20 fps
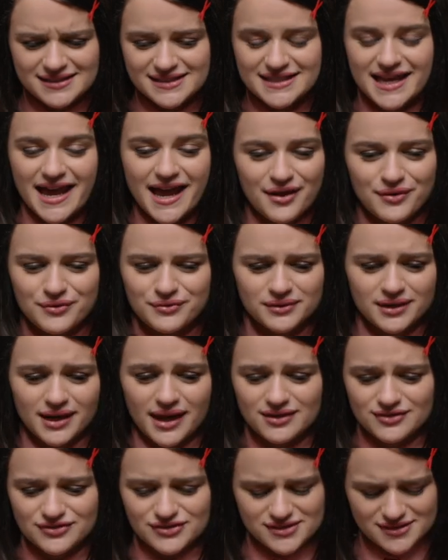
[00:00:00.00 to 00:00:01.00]
down
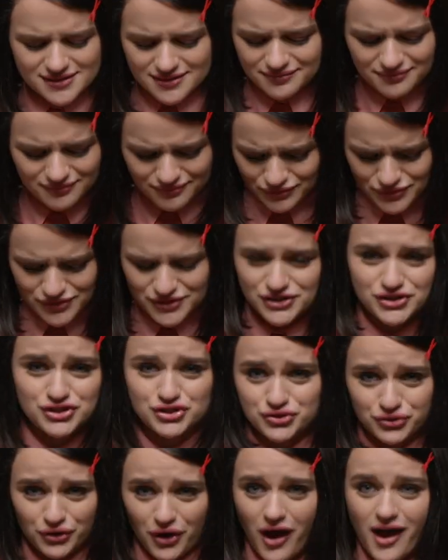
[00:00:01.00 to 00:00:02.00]
and just
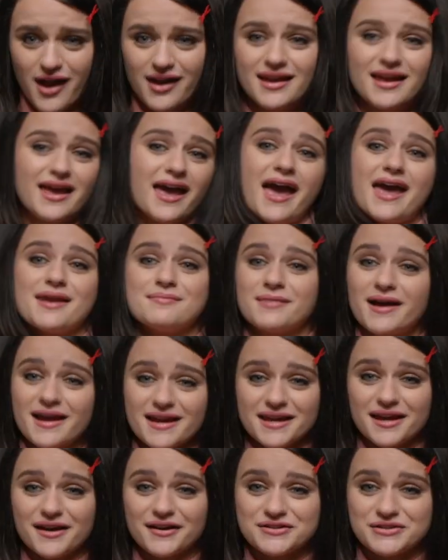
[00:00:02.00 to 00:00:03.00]
distraught. And
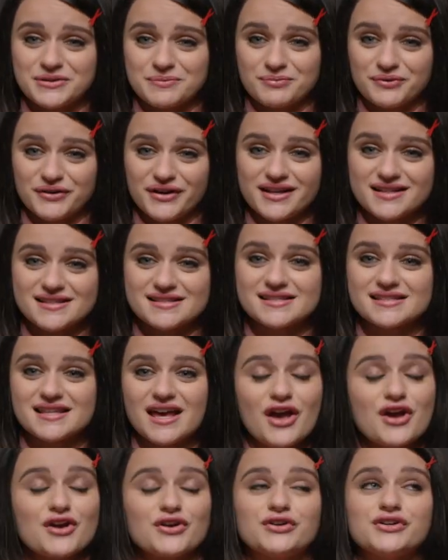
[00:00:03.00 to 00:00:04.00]
my character, Prince,
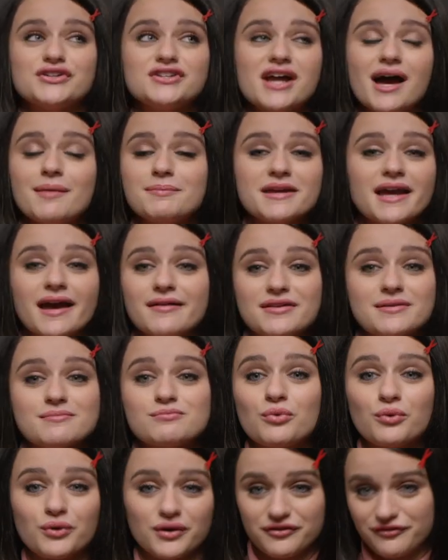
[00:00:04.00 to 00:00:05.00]
could not be having
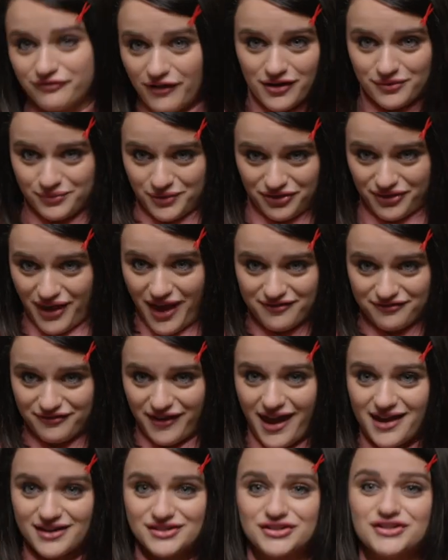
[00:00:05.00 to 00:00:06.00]
more fun with that
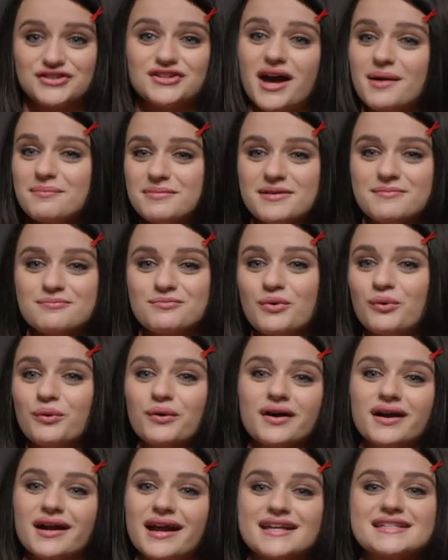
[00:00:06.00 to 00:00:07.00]
fact, could not be
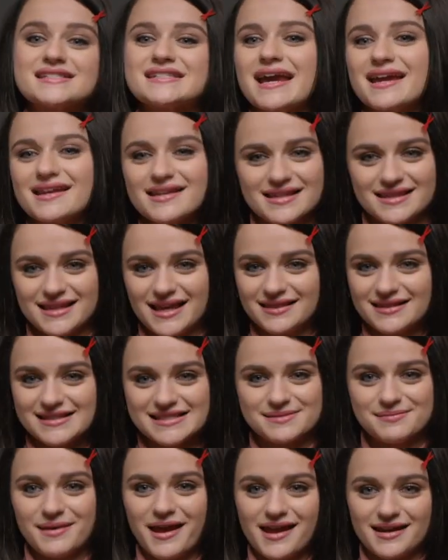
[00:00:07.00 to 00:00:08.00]
more excited that
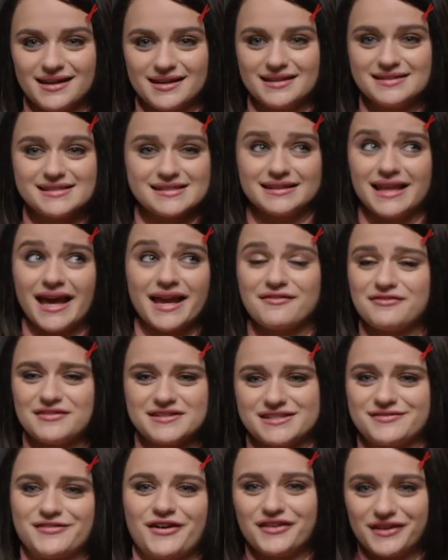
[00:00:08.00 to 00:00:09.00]
this man's life
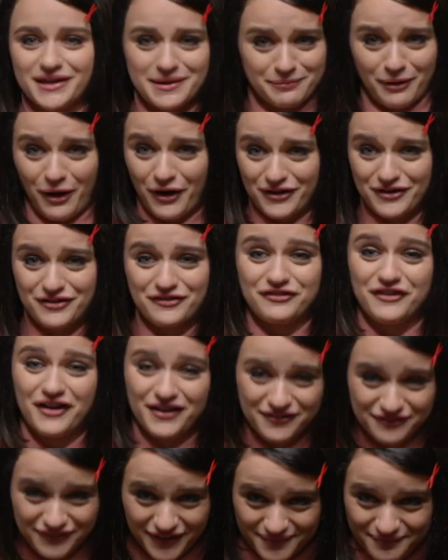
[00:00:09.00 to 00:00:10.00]
is falling apart in
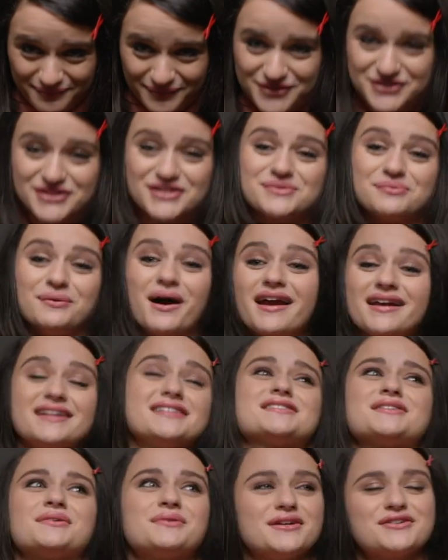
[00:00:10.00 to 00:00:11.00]
front of him, which is why
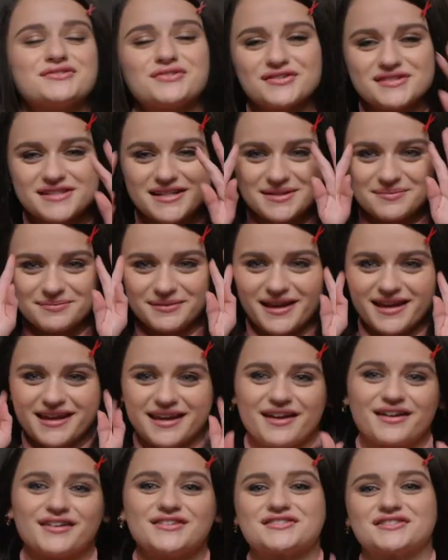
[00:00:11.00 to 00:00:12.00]
it's so interesting to play a
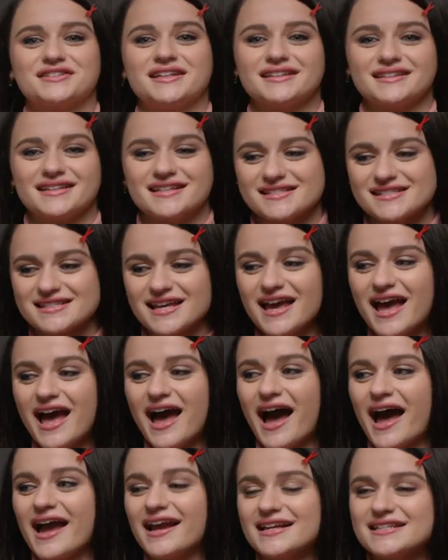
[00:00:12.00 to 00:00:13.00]
character like this.
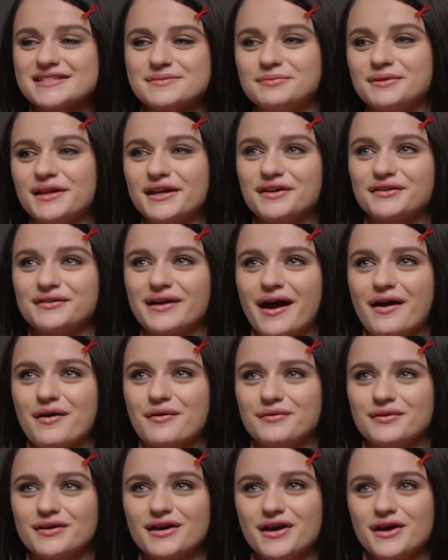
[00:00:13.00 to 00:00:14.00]
I get to play
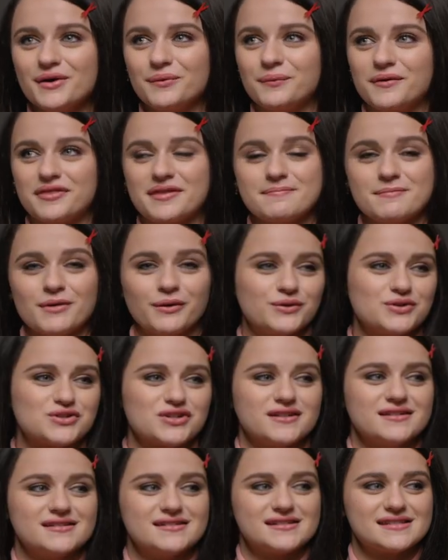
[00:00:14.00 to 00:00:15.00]
around with
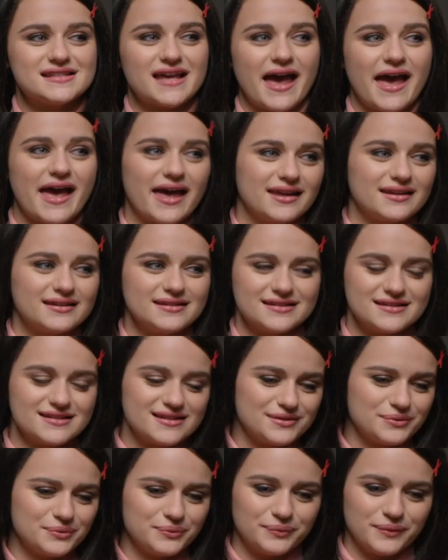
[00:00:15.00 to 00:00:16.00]
emotions and
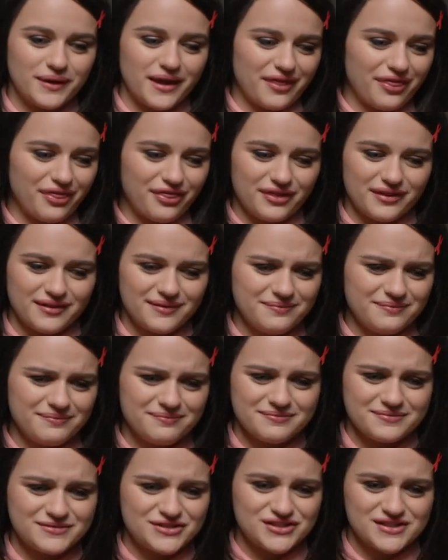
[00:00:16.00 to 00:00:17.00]
with
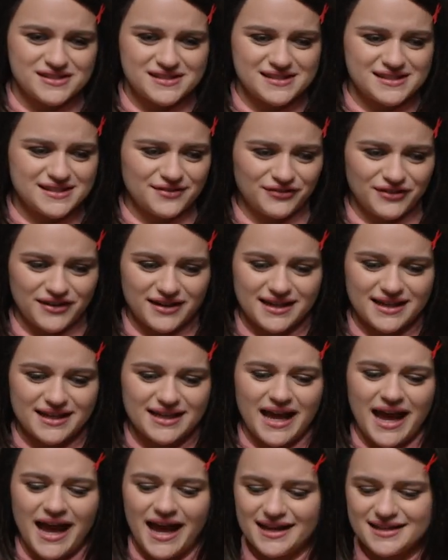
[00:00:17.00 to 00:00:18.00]
just
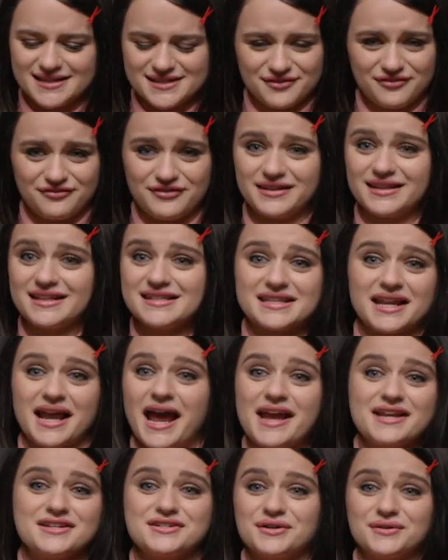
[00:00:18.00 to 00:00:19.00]
different kinds of feelings that
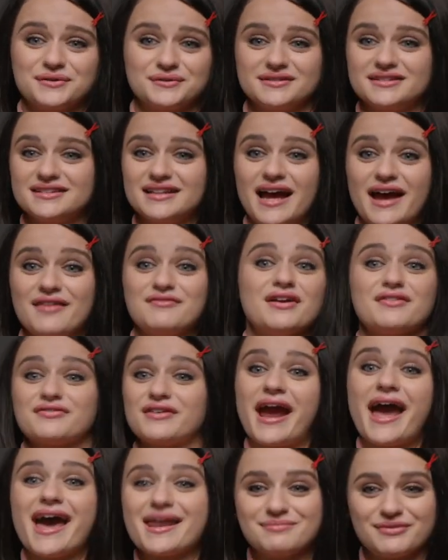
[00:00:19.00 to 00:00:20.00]
I don't, I've
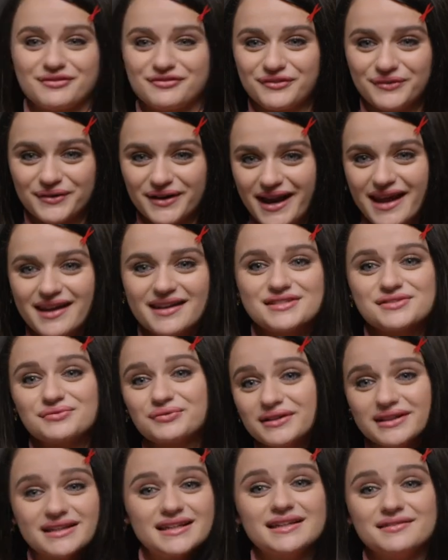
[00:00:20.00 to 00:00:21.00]
never had before, and it's
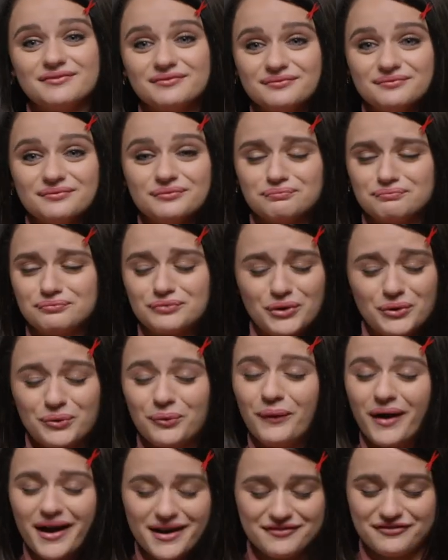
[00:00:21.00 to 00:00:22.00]
really
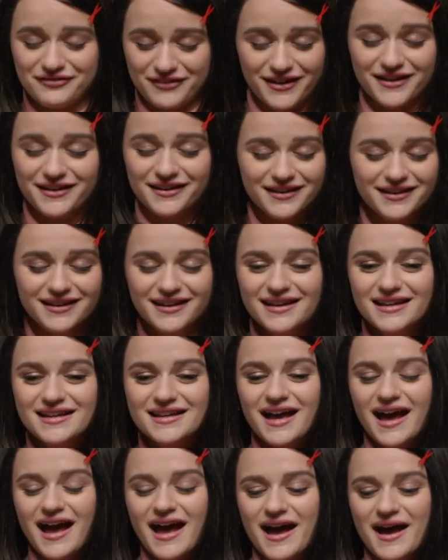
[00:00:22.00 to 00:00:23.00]
quite fun.
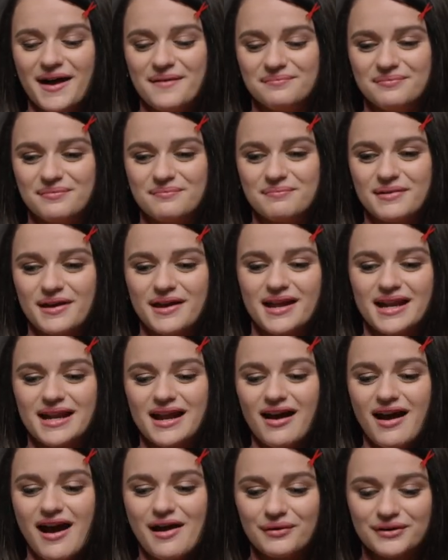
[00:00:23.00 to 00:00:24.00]
Um,
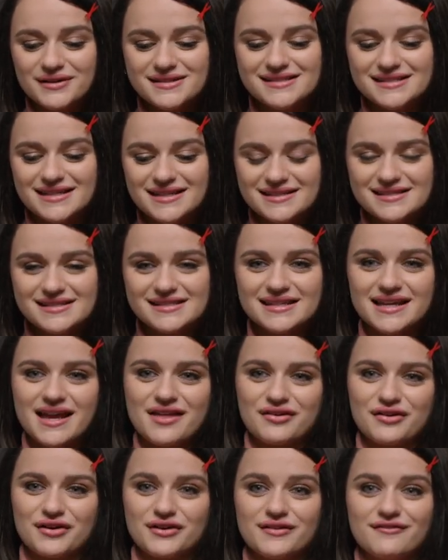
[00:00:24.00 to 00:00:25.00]
but our scenes
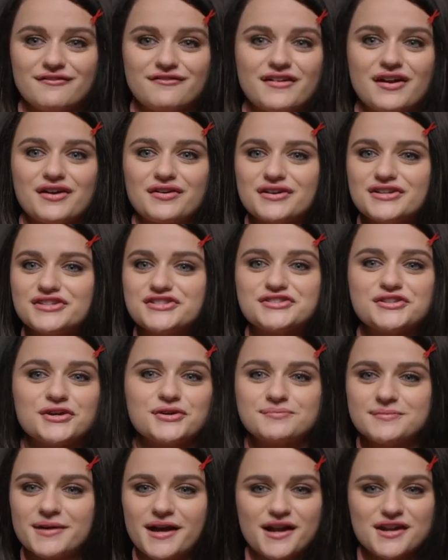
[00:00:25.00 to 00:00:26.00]
together vary
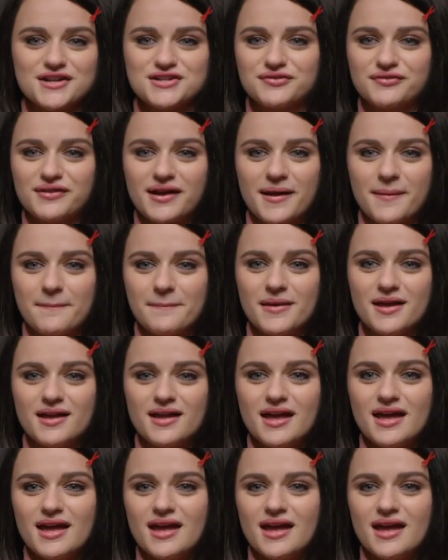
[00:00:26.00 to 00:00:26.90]
so much from